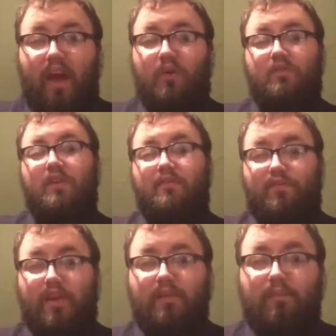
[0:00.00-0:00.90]
out
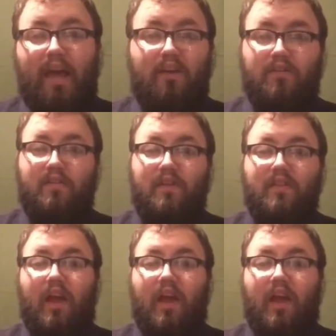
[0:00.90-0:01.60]
feedback or seeks